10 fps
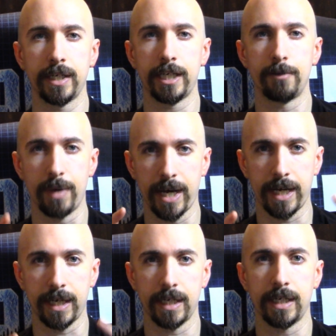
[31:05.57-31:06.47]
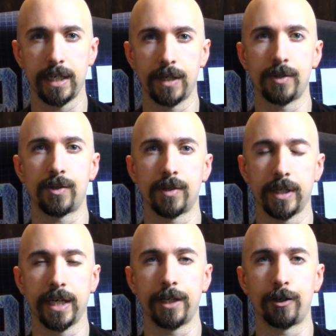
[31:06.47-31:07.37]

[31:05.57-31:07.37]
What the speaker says: eBay is, again,